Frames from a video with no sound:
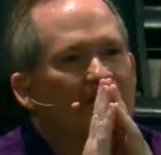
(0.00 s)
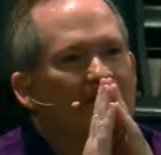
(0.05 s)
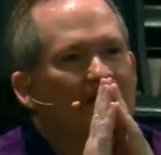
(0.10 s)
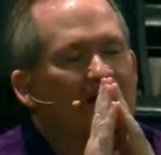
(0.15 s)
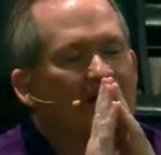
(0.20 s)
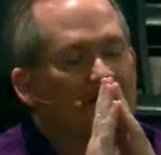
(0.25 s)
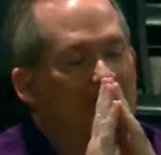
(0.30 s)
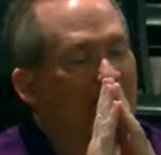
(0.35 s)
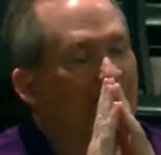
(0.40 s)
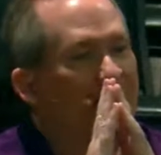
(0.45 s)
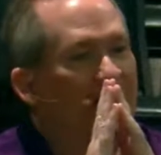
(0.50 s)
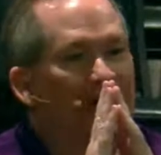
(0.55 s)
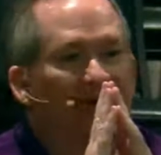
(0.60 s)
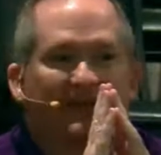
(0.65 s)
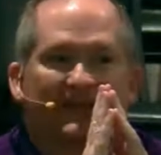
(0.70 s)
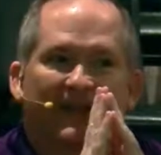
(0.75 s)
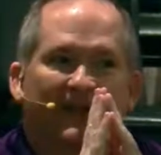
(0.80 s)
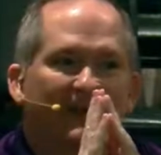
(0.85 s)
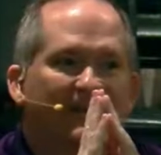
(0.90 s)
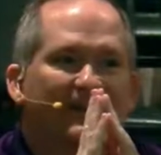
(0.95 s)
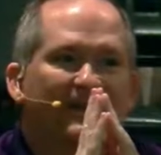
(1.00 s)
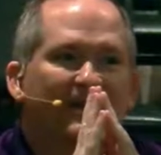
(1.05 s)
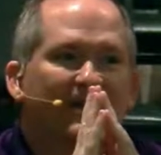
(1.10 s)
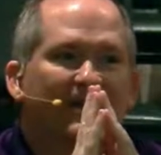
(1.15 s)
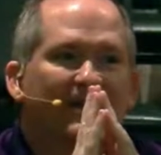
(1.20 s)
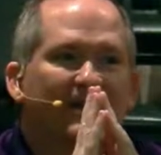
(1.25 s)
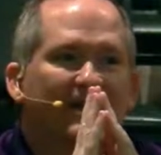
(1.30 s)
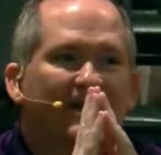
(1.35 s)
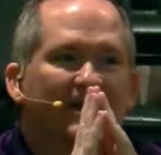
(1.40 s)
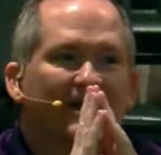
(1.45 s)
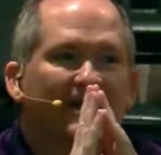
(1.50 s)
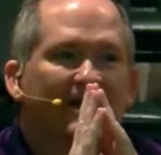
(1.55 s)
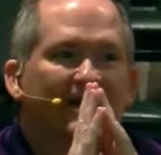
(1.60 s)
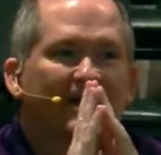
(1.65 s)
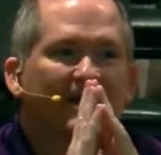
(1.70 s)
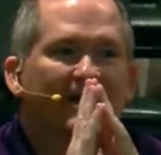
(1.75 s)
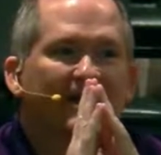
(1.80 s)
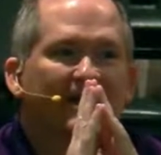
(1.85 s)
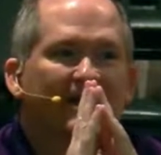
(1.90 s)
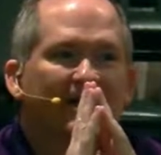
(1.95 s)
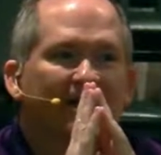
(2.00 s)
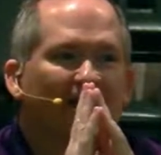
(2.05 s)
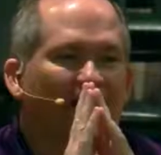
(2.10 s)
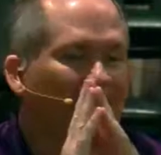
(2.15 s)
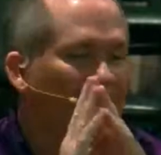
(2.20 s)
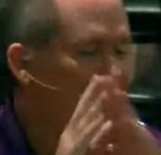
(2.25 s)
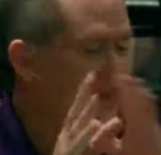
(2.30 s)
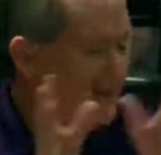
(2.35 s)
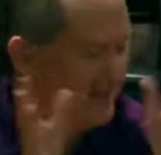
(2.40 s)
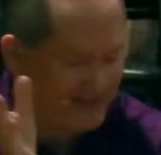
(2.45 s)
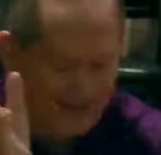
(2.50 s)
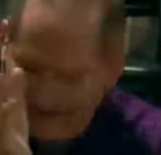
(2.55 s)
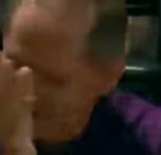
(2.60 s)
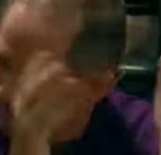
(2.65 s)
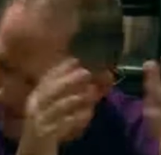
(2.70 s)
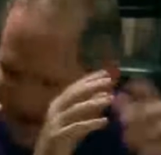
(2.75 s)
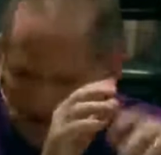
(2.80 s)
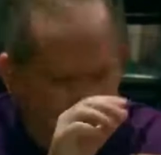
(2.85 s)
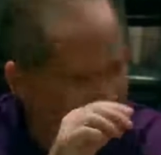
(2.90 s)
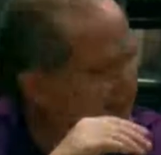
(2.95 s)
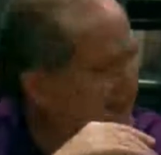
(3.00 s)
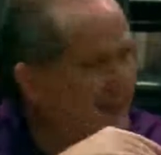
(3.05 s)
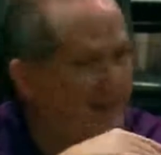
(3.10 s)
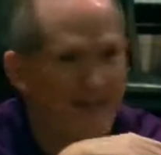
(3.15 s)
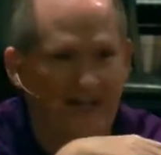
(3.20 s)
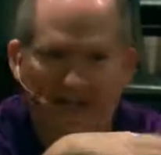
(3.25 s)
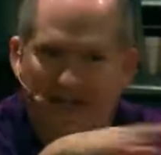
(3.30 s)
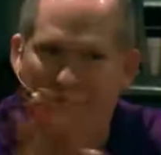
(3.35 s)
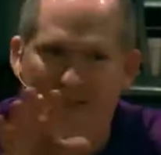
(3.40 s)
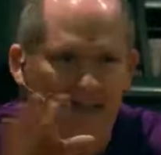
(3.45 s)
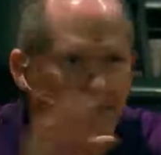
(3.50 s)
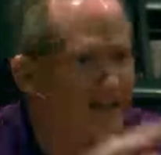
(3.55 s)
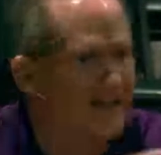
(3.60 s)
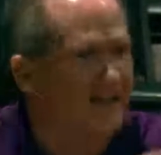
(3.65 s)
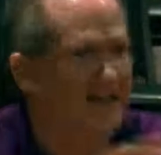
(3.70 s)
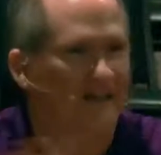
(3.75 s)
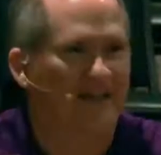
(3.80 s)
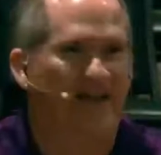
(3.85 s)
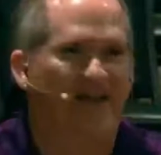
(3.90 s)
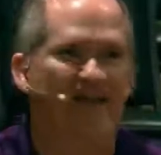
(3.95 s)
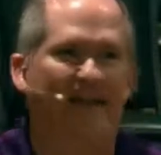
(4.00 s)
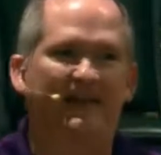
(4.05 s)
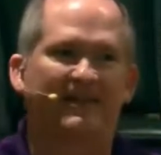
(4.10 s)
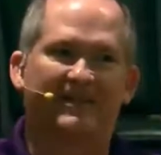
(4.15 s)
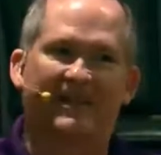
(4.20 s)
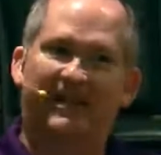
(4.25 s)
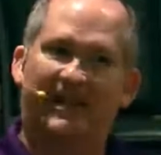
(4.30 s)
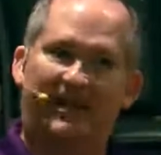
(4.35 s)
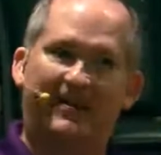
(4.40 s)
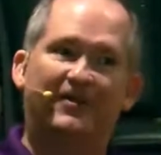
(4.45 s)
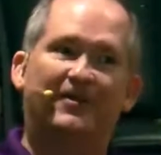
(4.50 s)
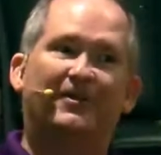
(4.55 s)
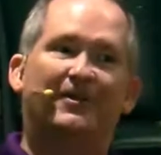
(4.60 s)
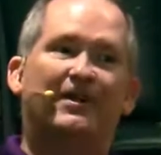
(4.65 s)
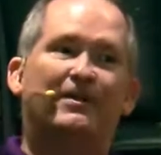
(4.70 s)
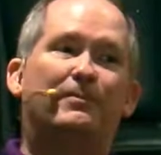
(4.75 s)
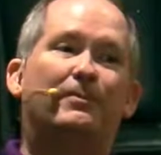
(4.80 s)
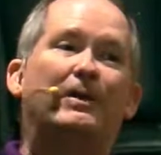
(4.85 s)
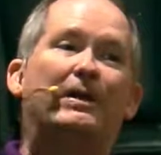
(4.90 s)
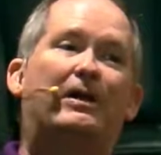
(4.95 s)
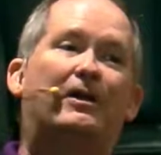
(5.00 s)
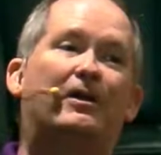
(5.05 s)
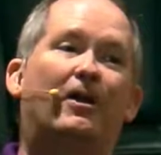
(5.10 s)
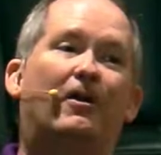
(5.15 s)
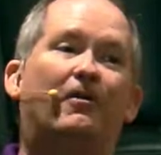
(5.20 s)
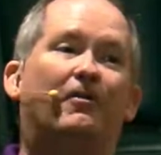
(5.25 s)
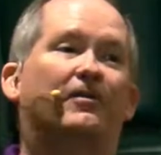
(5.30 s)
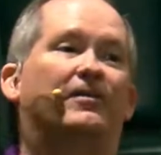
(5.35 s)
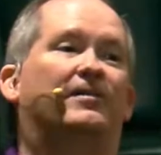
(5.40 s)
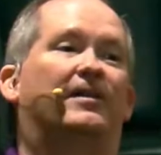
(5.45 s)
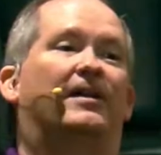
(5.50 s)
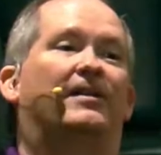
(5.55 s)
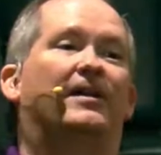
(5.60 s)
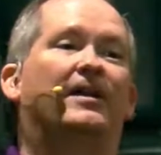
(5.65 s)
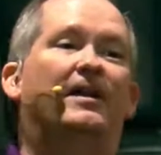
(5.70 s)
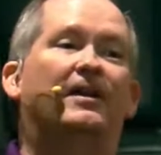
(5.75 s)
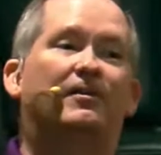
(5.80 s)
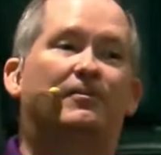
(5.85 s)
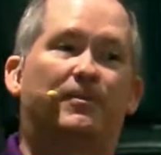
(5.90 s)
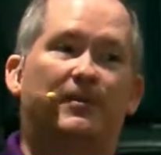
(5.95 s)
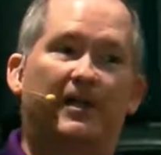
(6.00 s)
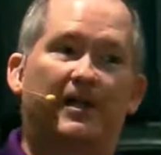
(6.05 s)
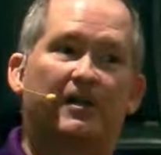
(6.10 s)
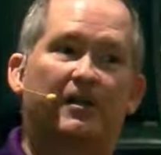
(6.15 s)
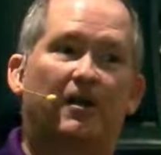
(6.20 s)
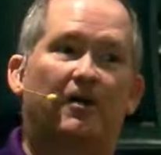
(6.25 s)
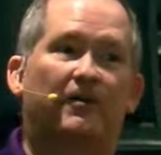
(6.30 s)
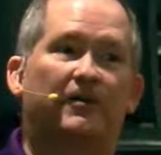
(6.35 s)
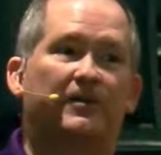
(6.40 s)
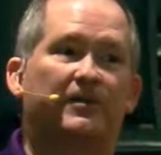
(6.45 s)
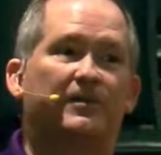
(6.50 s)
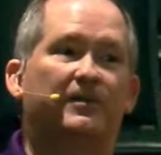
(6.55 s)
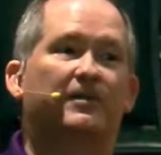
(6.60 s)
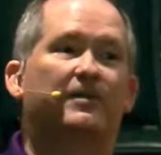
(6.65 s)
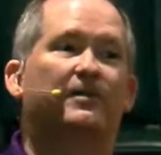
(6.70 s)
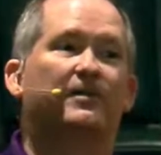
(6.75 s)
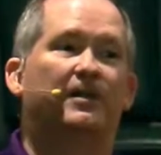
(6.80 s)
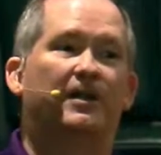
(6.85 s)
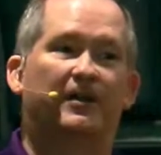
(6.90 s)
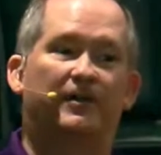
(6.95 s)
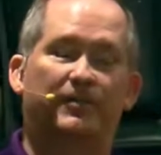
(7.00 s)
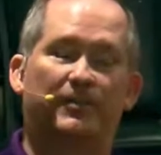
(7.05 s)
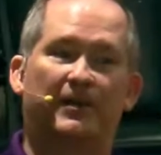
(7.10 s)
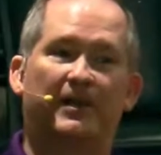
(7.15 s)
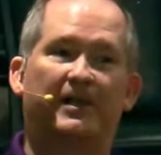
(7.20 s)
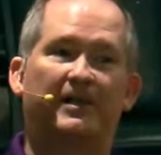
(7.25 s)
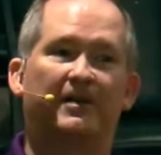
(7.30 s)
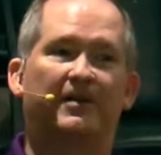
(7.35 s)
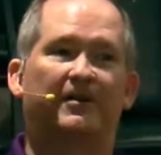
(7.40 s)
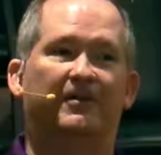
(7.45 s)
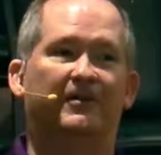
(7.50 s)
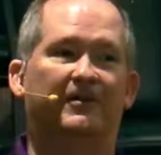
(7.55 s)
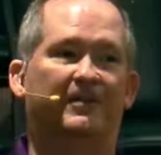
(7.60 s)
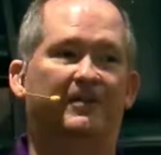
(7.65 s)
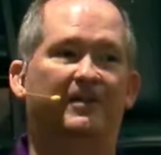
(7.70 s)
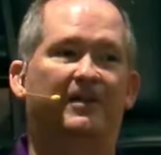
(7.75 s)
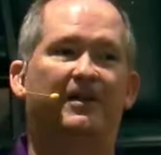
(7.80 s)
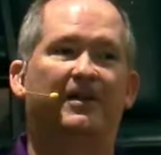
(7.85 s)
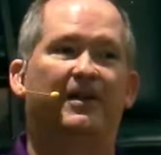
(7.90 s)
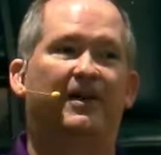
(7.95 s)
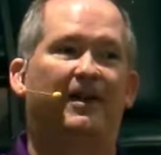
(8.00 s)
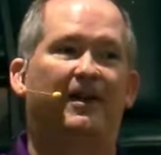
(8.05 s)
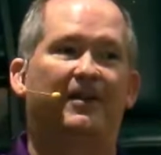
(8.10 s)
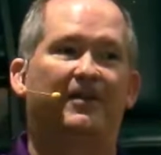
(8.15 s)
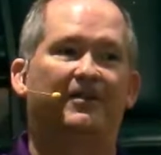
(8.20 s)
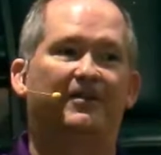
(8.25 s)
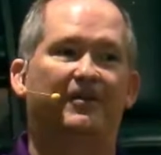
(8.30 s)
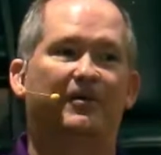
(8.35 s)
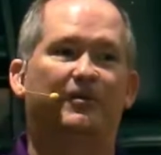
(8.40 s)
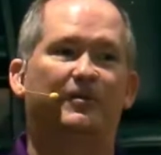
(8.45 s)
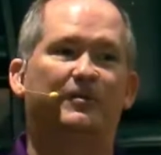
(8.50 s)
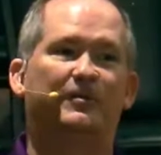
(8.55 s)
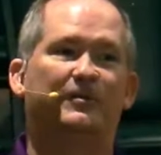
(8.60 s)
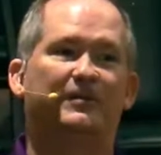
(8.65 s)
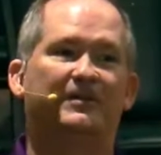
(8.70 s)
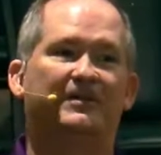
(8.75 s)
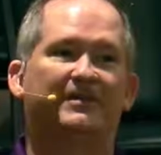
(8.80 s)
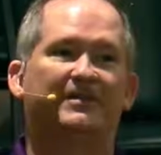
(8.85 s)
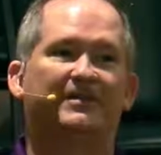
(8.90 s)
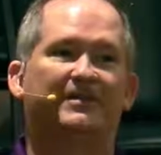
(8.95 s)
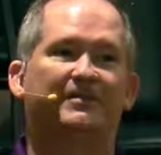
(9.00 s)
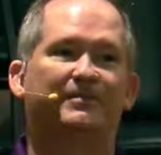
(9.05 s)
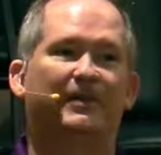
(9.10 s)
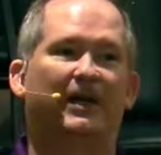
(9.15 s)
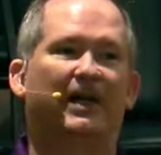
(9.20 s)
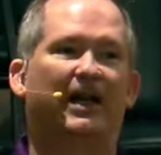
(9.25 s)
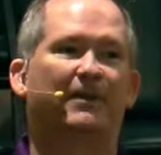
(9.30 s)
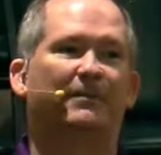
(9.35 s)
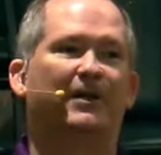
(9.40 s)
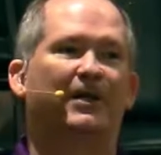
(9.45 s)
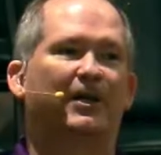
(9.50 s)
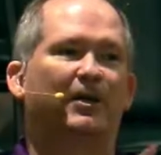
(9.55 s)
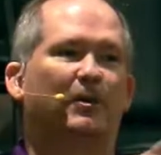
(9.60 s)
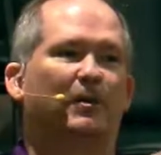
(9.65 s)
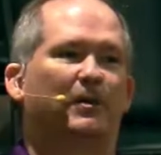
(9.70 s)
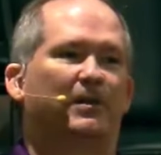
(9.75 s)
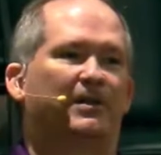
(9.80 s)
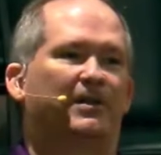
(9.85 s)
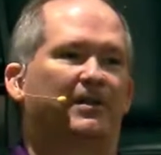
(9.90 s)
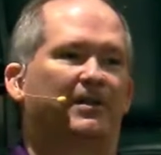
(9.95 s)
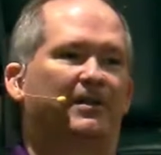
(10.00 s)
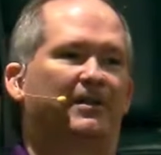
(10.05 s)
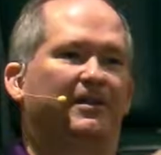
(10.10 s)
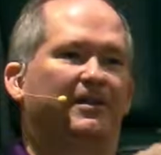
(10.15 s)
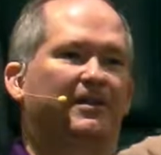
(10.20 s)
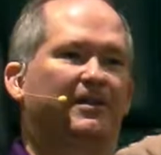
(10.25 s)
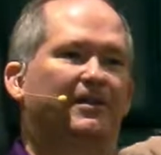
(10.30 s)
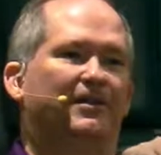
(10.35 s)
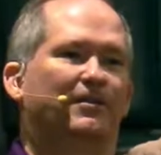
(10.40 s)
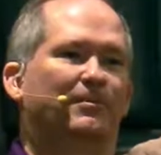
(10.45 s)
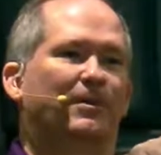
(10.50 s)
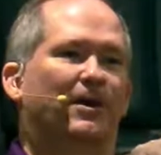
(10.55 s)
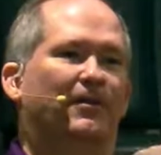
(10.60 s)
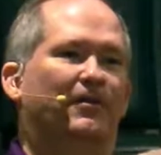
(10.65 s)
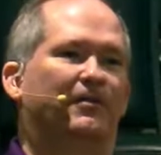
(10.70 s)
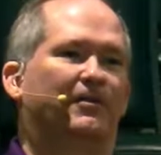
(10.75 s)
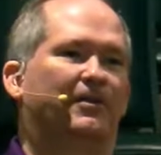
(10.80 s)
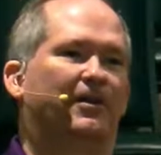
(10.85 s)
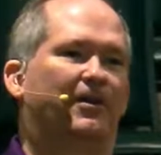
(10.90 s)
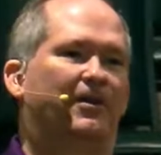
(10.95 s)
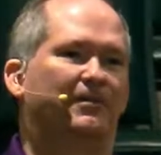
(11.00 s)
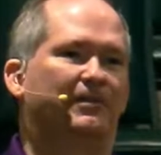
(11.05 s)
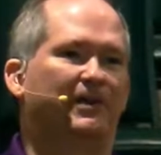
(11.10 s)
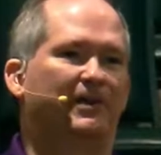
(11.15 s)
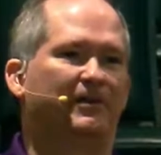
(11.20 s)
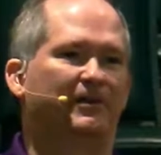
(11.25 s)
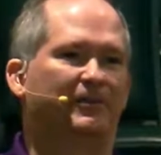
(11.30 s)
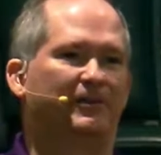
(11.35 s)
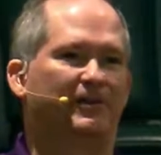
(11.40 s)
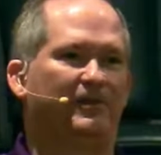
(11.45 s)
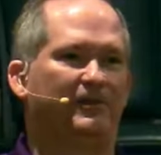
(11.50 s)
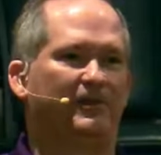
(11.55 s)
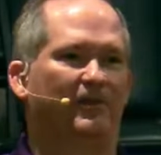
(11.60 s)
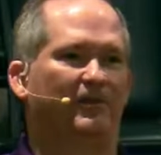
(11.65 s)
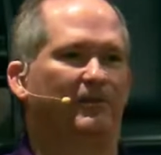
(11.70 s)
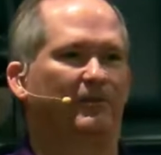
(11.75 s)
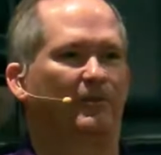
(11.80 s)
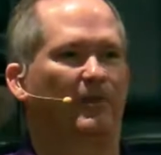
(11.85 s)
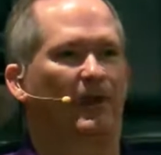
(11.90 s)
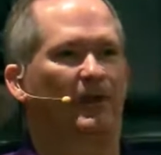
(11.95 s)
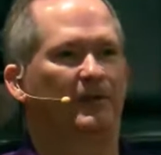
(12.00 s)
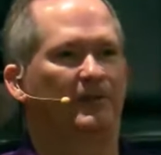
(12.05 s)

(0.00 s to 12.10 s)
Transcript: Boy, I say you. Then you're out. I said I knew it'd be close. I think it's pretty close. It's pretty close. So, but I'm going to go with your mother-in-law because she's always right.